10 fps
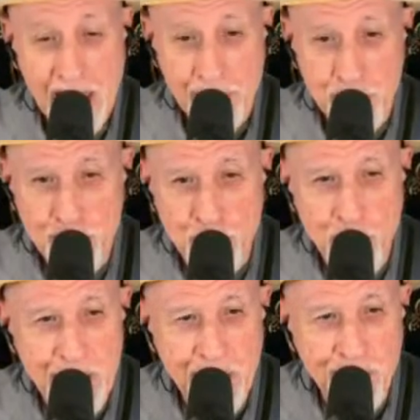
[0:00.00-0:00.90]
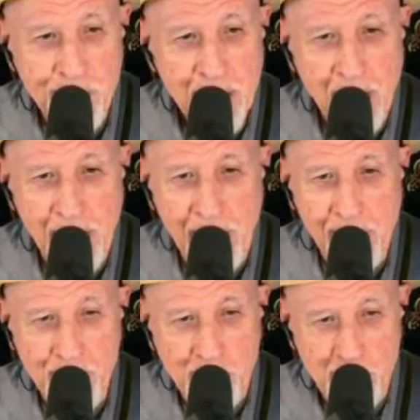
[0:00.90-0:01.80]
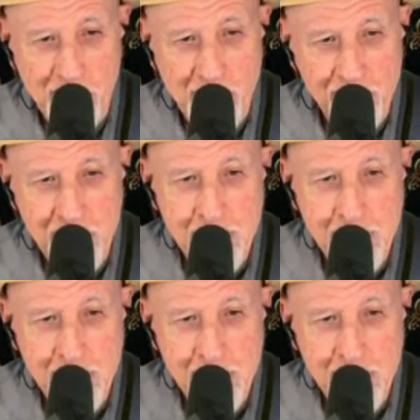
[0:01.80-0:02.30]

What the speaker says: After 2 weeks of this obsession,